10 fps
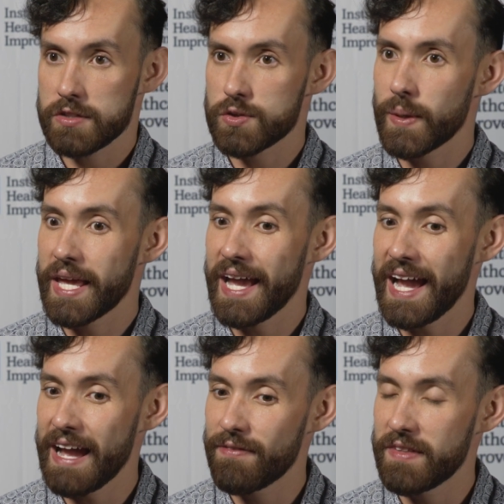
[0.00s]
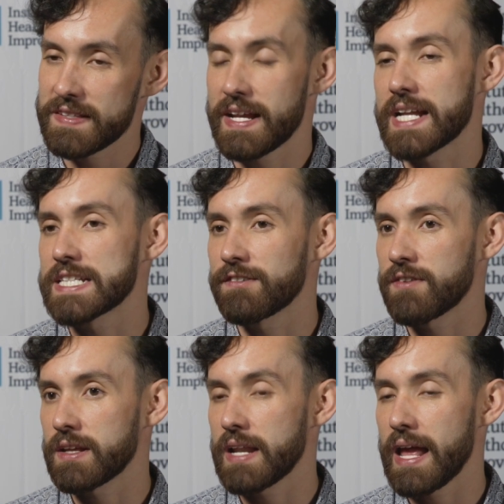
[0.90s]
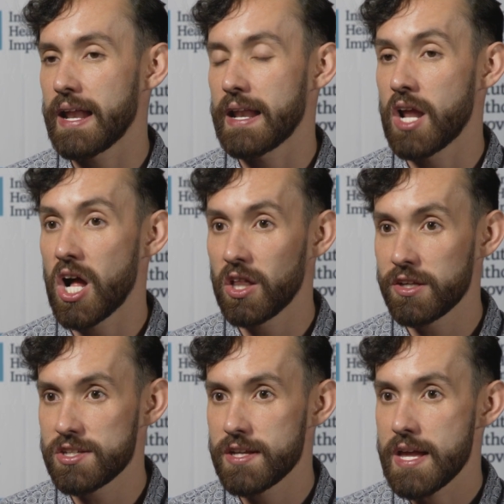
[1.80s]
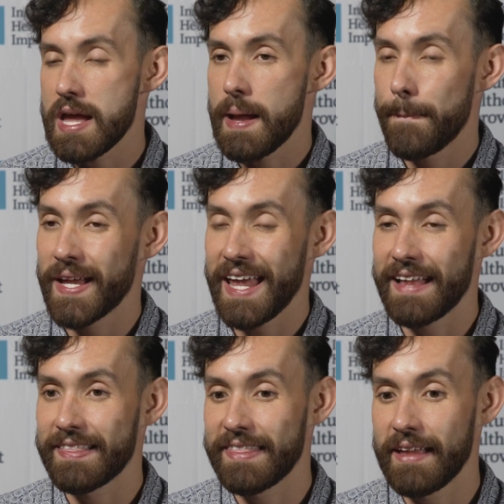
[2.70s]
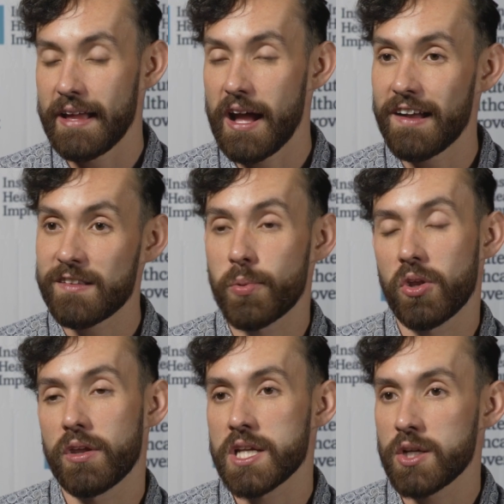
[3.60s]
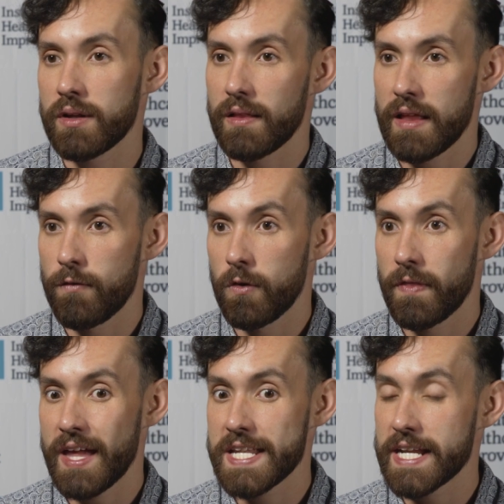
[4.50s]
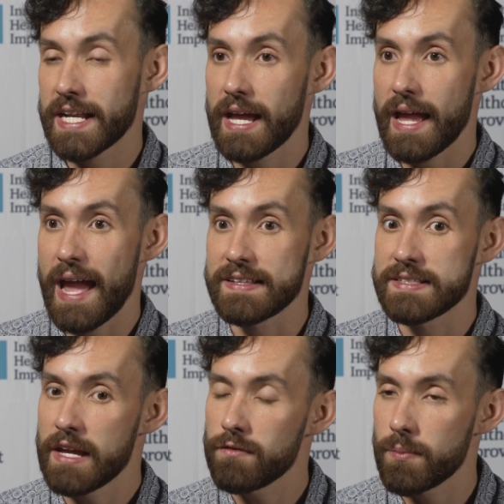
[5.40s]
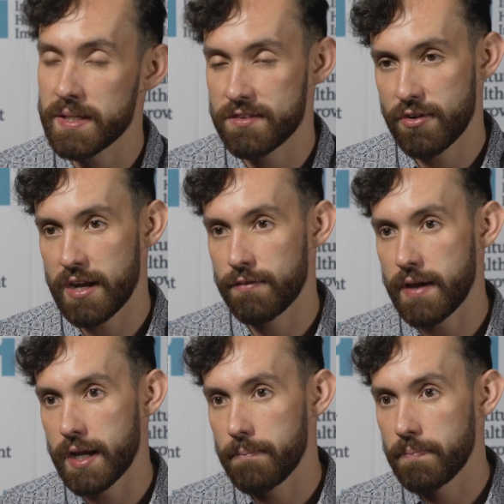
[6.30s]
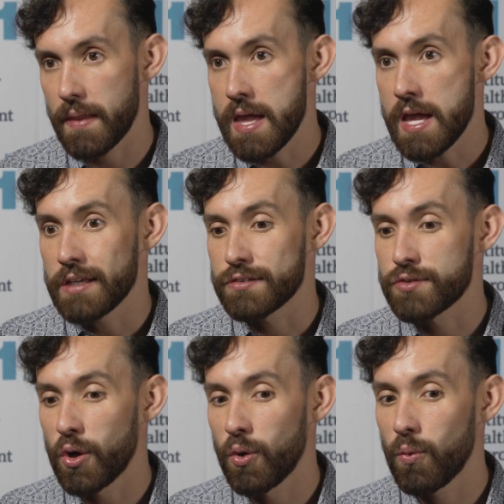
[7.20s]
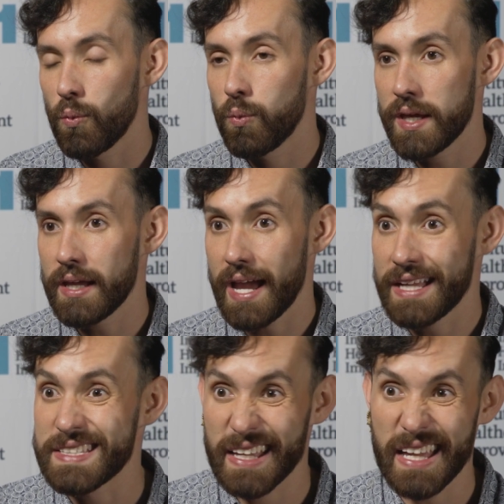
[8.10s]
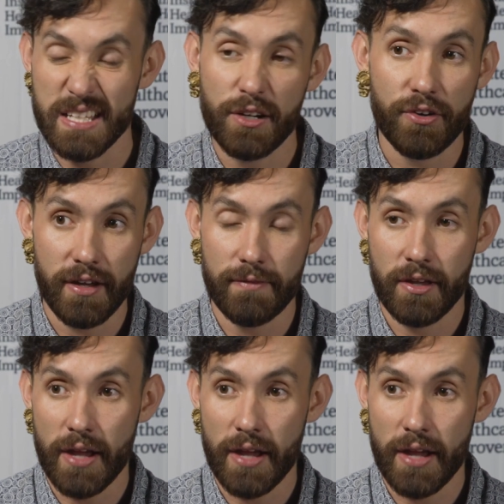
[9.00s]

So we have the scientific eh, knowledge, but at the hospital and unit level, that data has never been stratified. So we had to get to create.